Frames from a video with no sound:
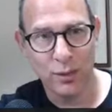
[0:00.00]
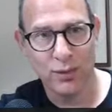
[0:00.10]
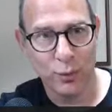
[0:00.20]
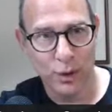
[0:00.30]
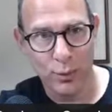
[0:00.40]

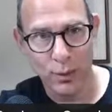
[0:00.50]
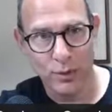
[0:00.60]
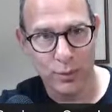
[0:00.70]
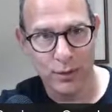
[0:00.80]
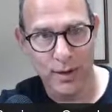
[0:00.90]
what are one
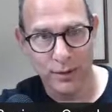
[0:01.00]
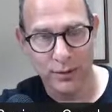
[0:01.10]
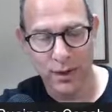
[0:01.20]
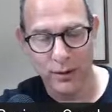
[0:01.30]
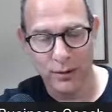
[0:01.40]
of your final
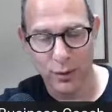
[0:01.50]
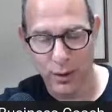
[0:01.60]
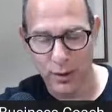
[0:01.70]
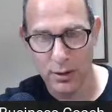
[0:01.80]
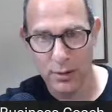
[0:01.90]
thoughts, Tony?